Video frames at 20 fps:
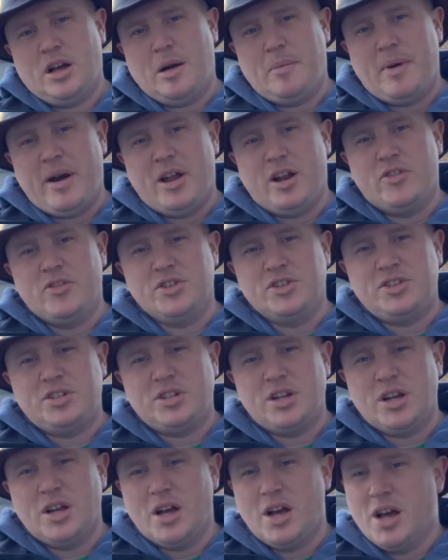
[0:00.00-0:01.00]
out on this
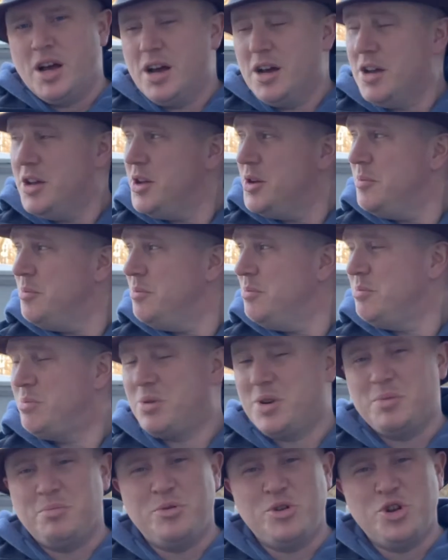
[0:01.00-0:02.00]

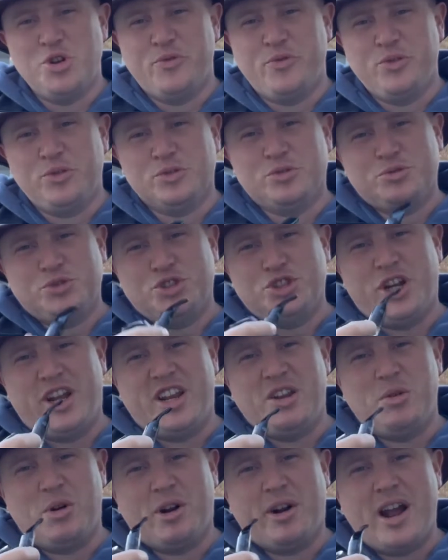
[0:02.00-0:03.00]
pretty beautiful
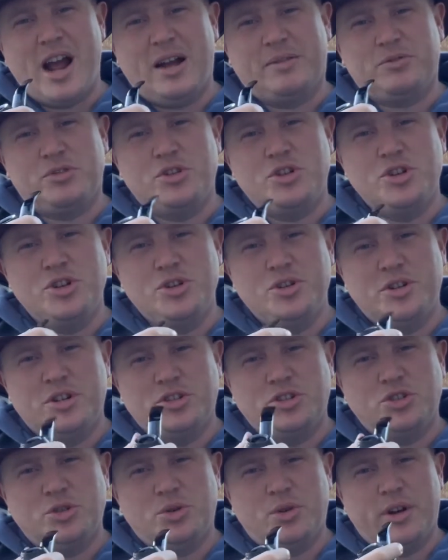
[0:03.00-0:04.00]
January afternoon
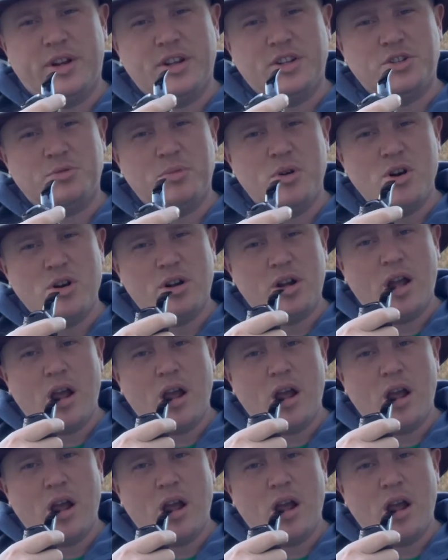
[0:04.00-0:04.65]
enjoying a smoke.